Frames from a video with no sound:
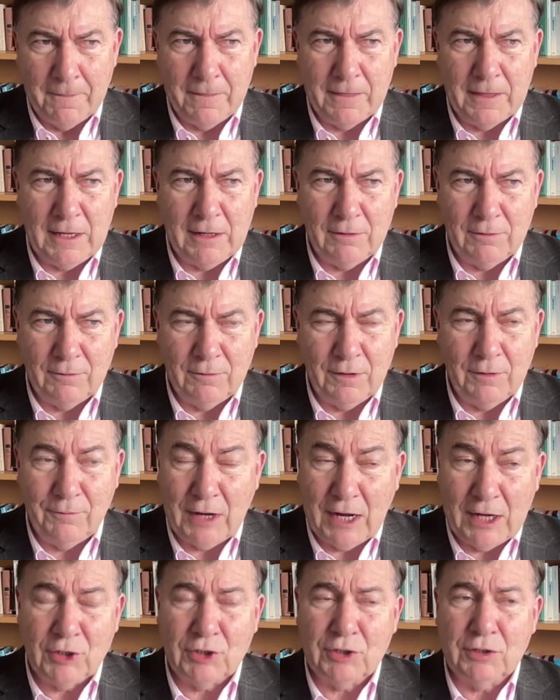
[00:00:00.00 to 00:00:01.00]
the
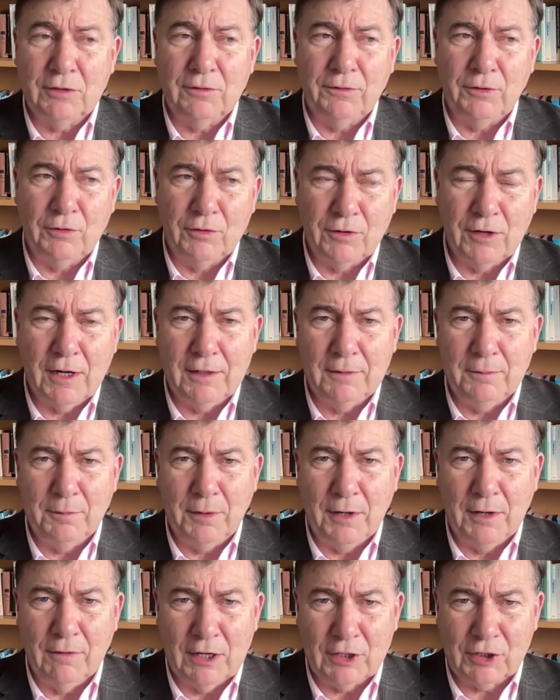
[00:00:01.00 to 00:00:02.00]
invasion of Ukraine
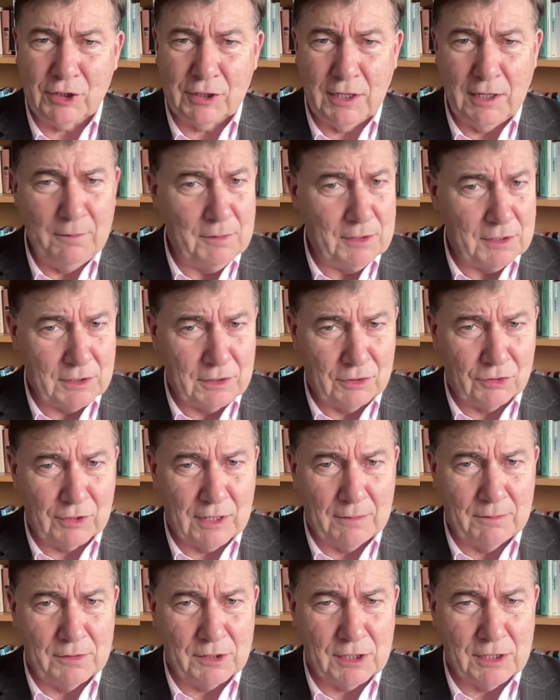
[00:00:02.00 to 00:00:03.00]
by Russia? And Mr.
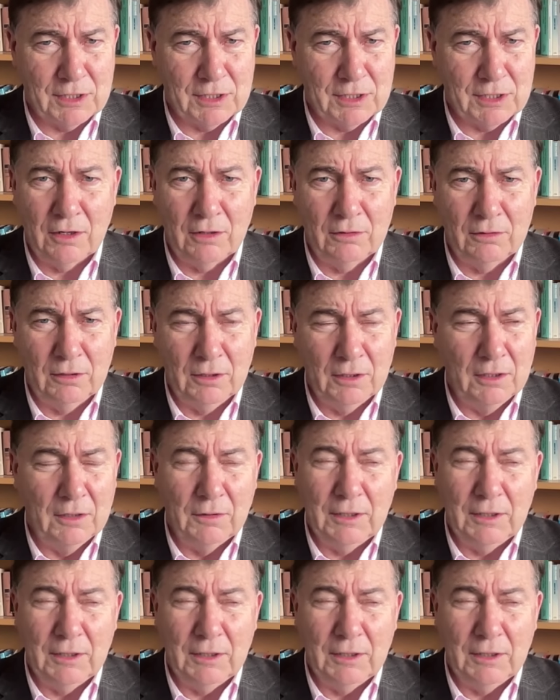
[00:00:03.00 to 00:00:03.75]
Trump said no.